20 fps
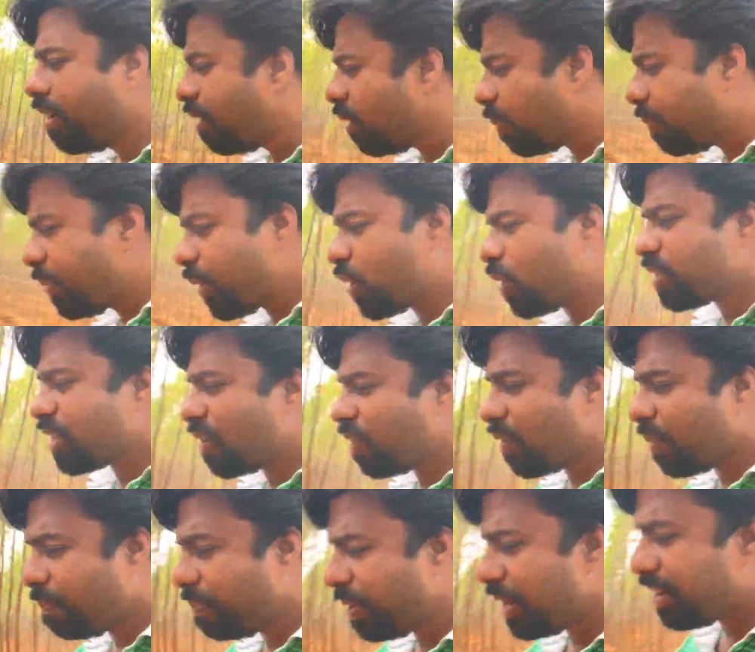Now, because I've
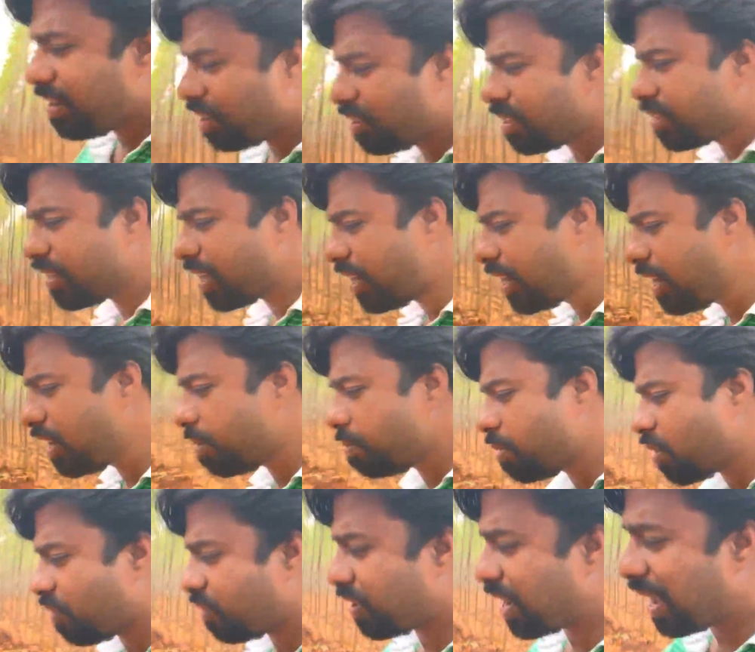repeated this any
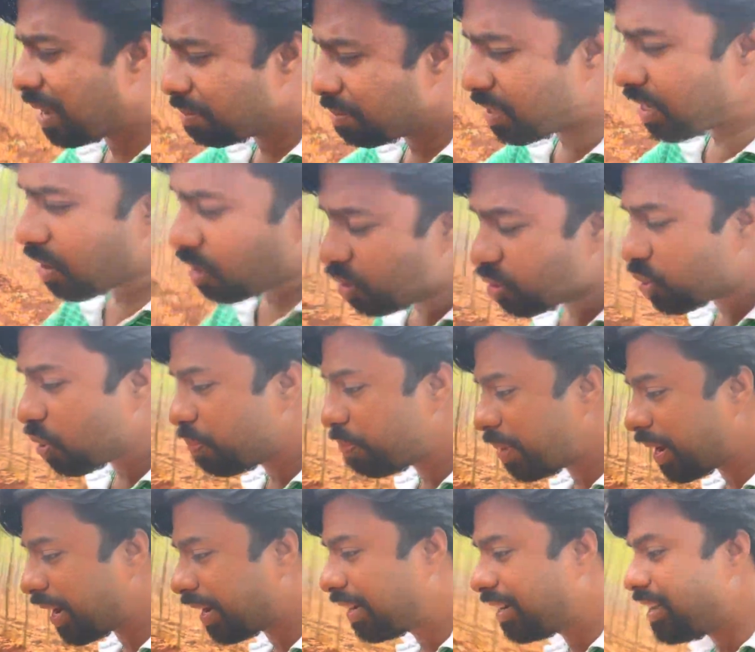number of times and I also
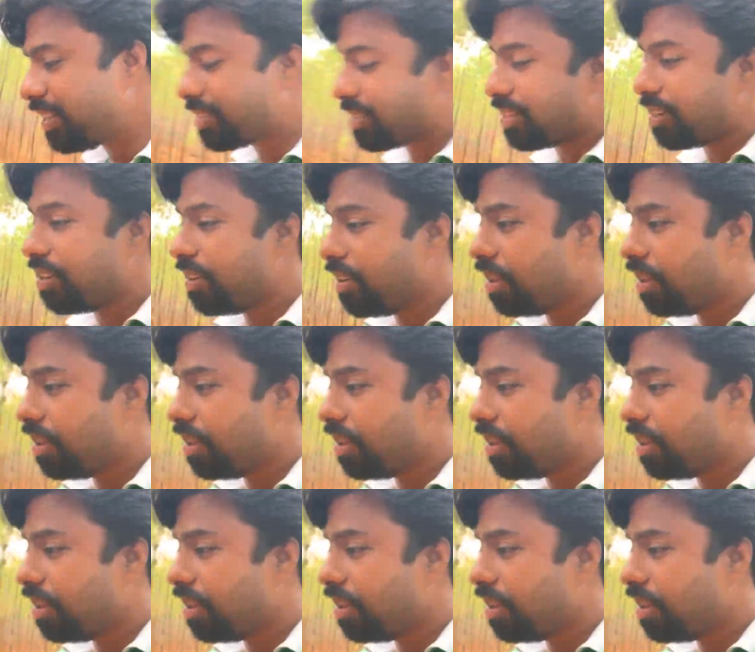practiced